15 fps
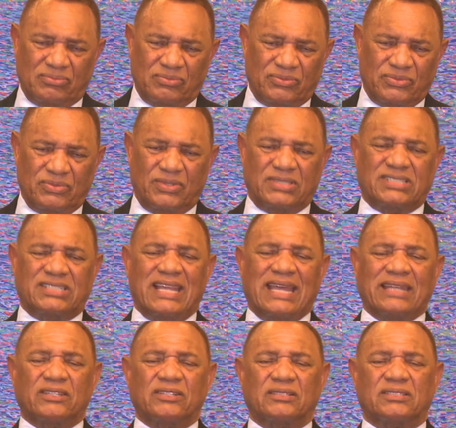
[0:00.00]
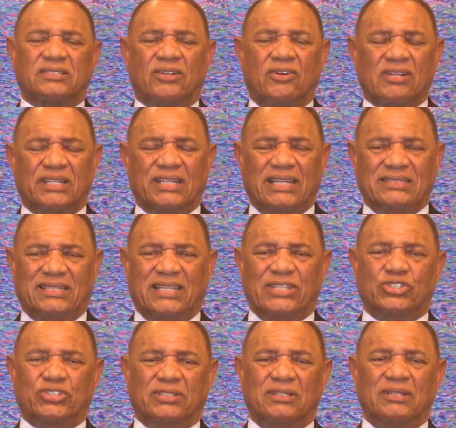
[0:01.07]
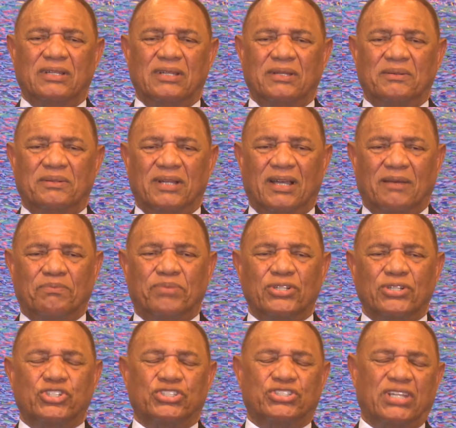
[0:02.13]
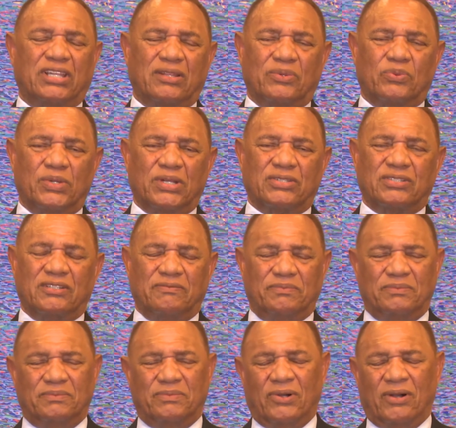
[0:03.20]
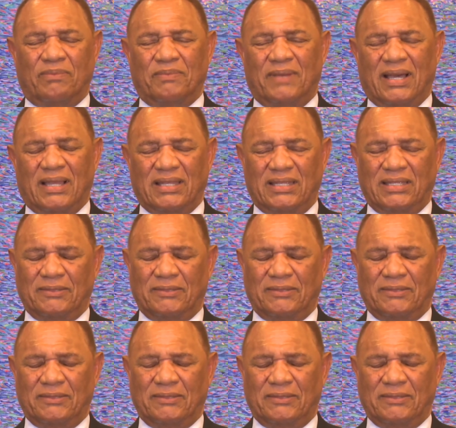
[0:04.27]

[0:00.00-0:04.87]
the Sandals organization purchasing the works of Bob Marley,